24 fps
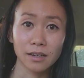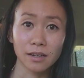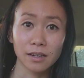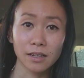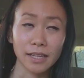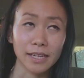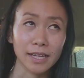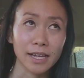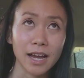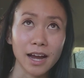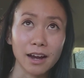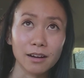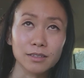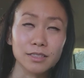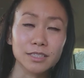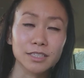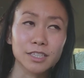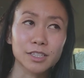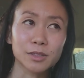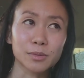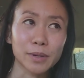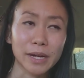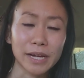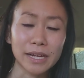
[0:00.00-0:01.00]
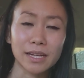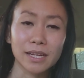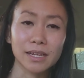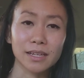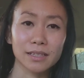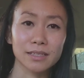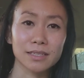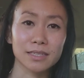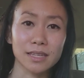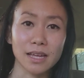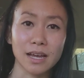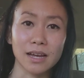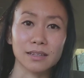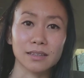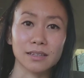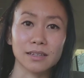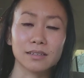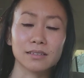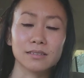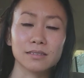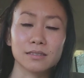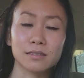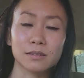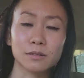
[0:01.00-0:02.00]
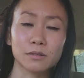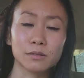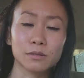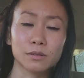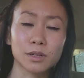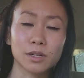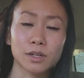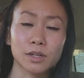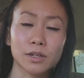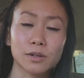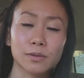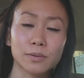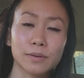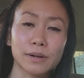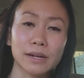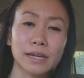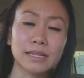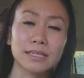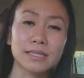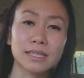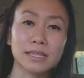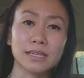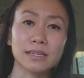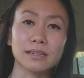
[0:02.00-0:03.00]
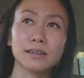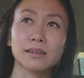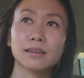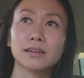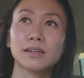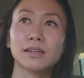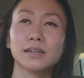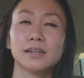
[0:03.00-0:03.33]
Like, how degrading is that? That is so crazy.